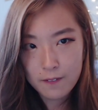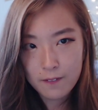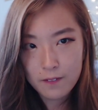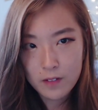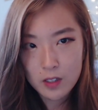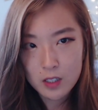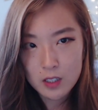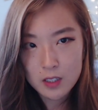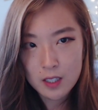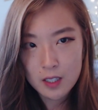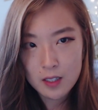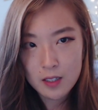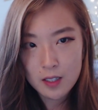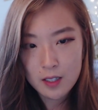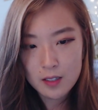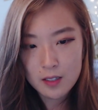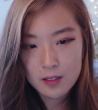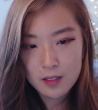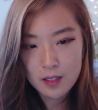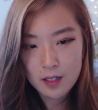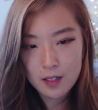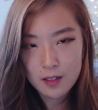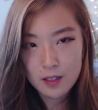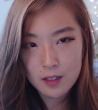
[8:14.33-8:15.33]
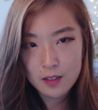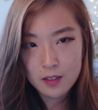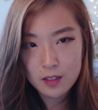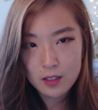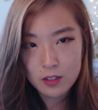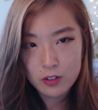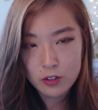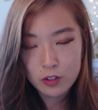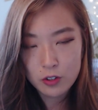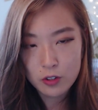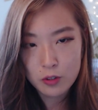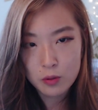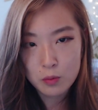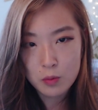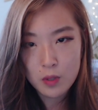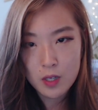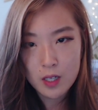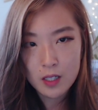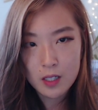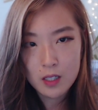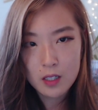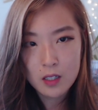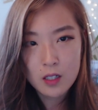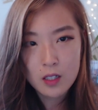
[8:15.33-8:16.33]
1st. I think it's a
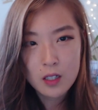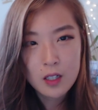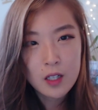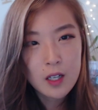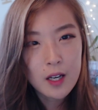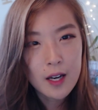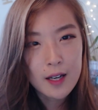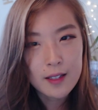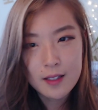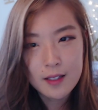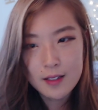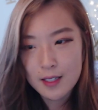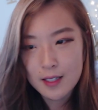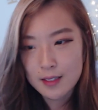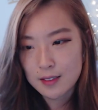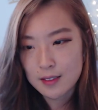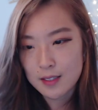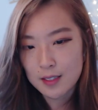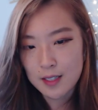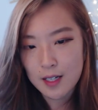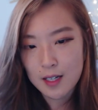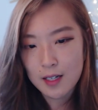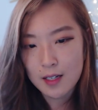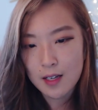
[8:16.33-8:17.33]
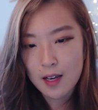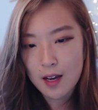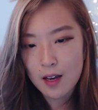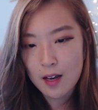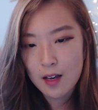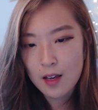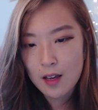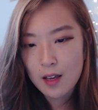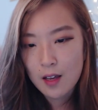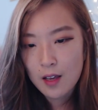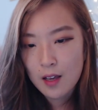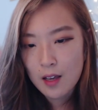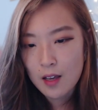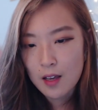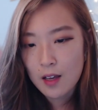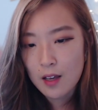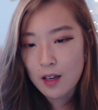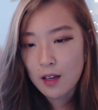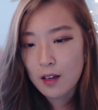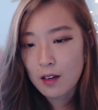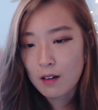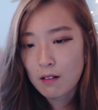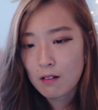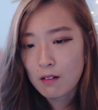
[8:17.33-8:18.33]
2-1. I think that's the date. Yeah.
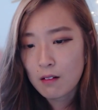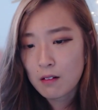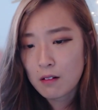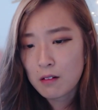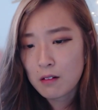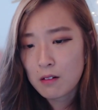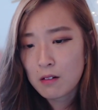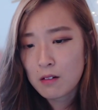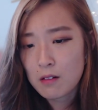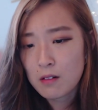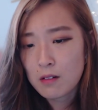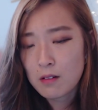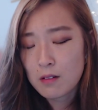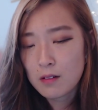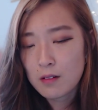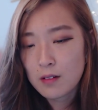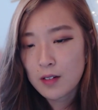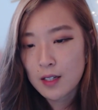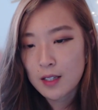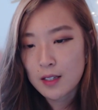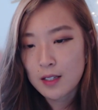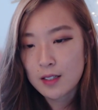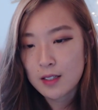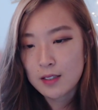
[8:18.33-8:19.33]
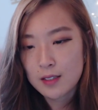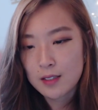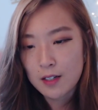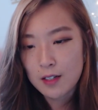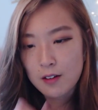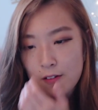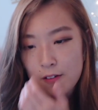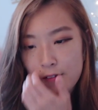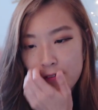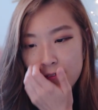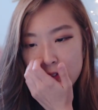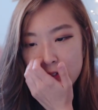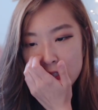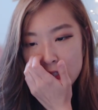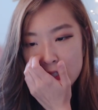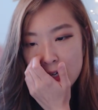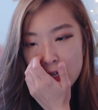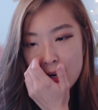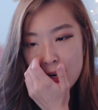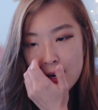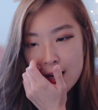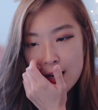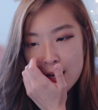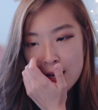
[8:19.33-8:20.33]
Oh, and then it's like
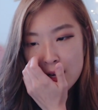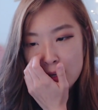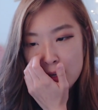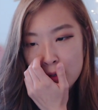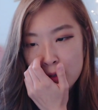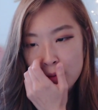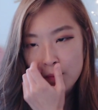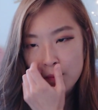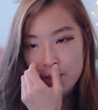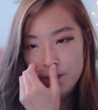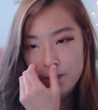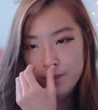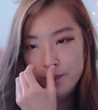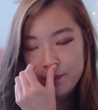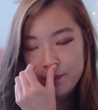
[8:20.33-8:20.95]
overtime.